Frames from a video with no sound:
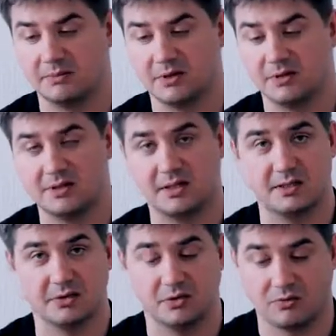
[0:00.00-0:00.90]
and this is
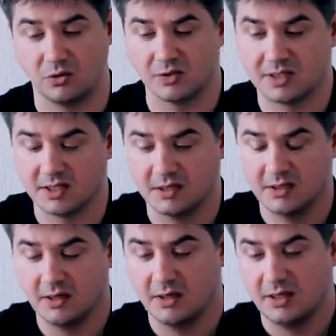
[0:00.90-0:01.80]
the picture I
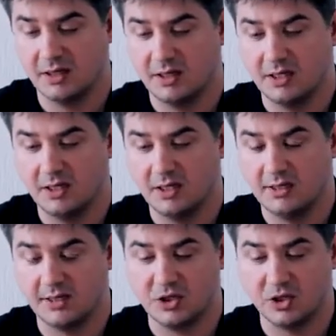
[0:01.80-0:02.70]
see.
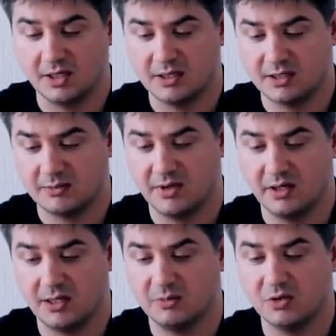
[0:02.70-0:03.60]
As we can
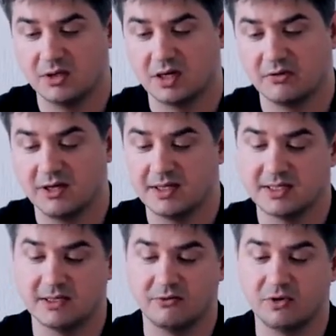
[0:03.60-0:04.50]
see,
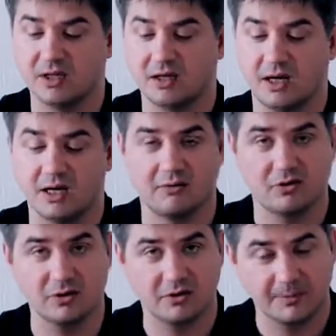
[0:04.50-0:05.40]
there is the
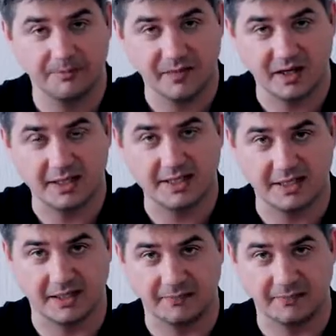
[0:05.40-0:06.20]
IP address of the